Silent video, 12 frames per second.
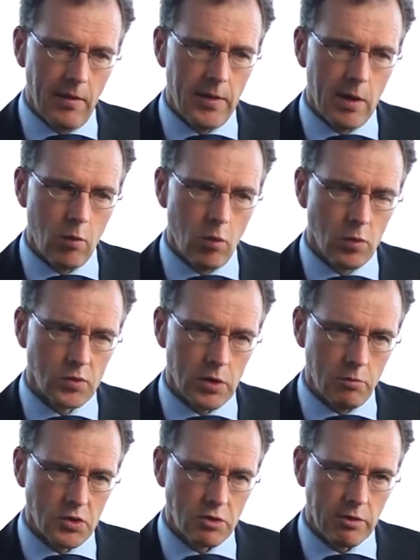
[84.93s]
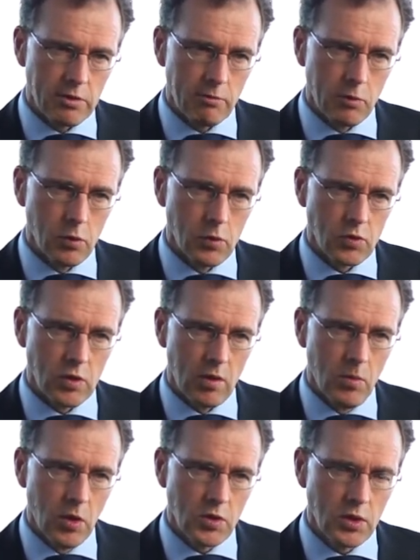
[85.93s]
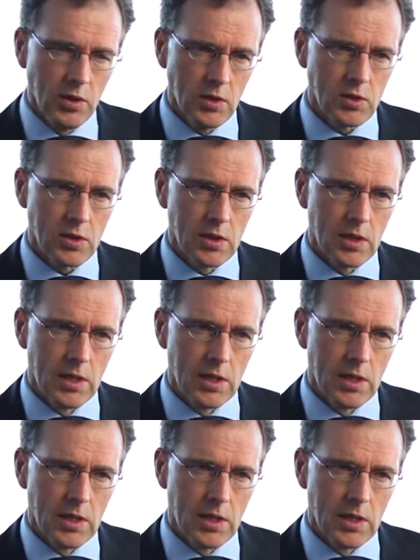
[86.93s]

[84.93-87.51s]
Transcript: There were also restrictive rules on merchants.